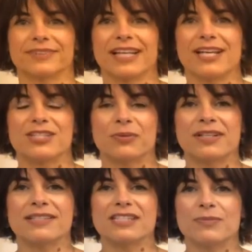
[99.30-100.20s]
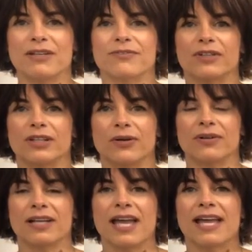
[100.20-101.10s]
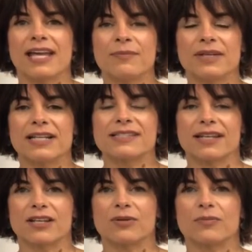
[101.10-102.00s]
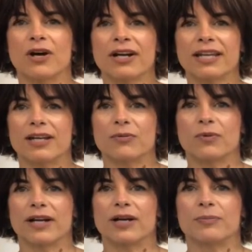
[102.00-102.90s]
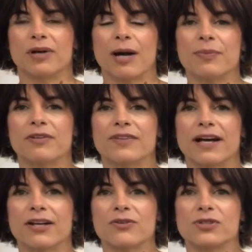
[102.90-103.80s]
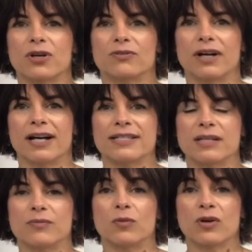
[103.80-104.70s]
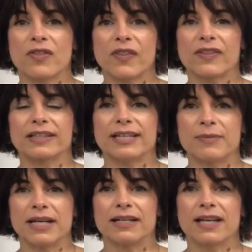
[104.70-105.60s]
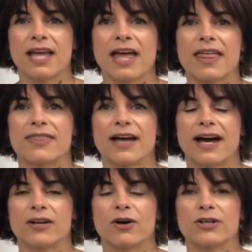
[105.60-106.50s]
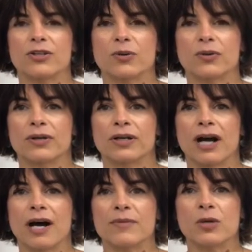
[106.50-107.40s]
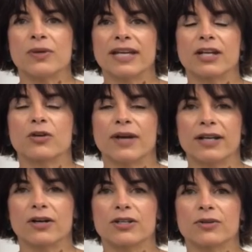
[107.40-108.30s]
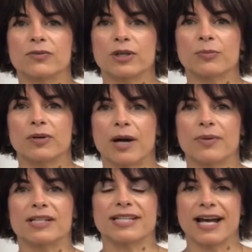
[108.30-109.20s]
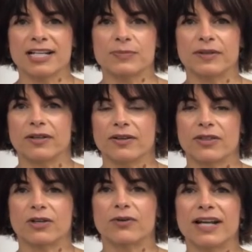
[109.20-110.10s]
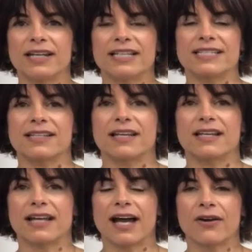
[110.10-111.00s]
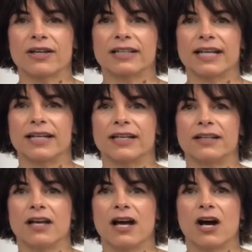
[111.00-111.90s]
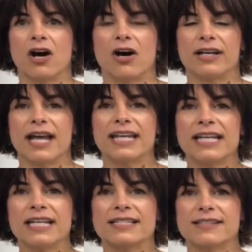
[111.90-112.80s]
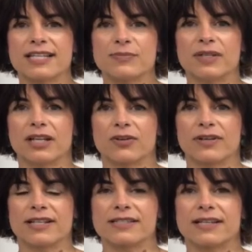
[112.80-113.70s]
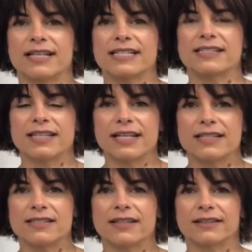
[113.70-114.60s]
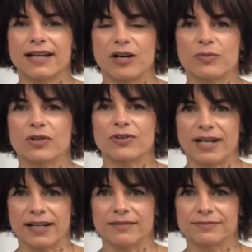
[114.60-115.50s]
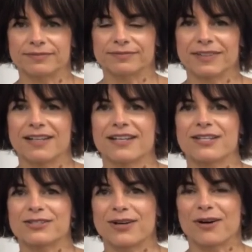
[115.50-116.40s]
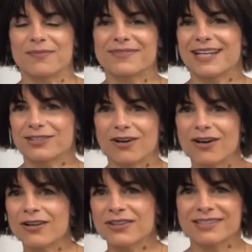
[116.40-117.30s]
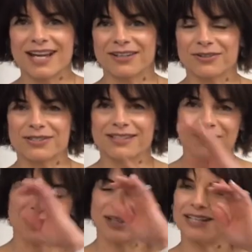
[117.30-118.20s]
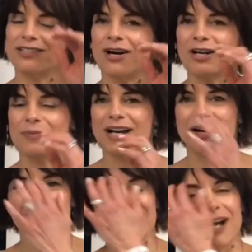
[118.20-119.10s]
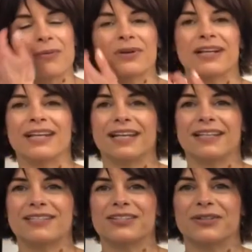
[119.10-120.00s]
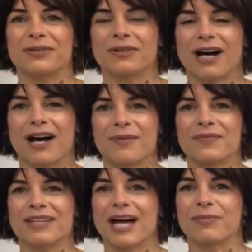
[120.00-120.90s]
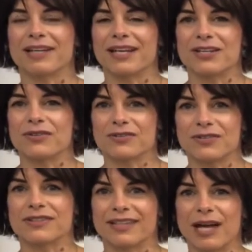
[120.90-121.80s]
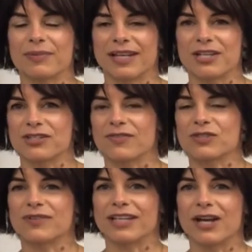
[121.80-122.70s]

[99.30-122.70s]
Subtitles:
So what does this mean for you? It means that in a market where property values are rising more than the limit, that on your you would get a credit on your real property tax bill. The credit is calculated on any assessment increase that exceeds the allowable credit. So that's all the technical stuff I'm going to talk about. Now we're going to get into the application of this video